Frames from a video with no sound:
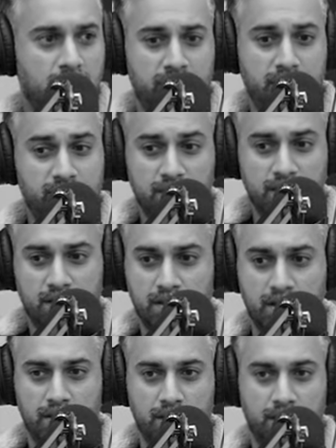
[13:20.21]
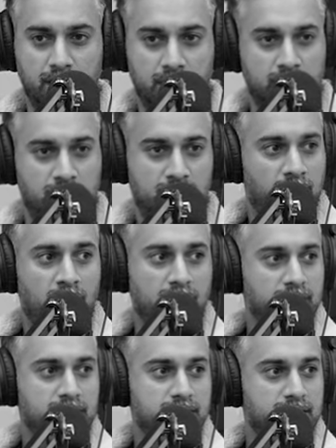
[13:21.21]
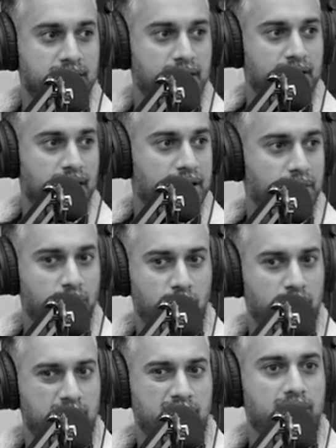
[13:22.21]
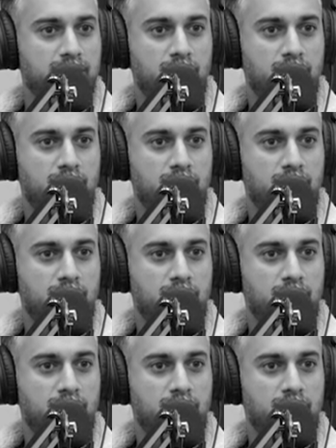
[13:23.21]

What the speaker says: And even in the guys, like they were all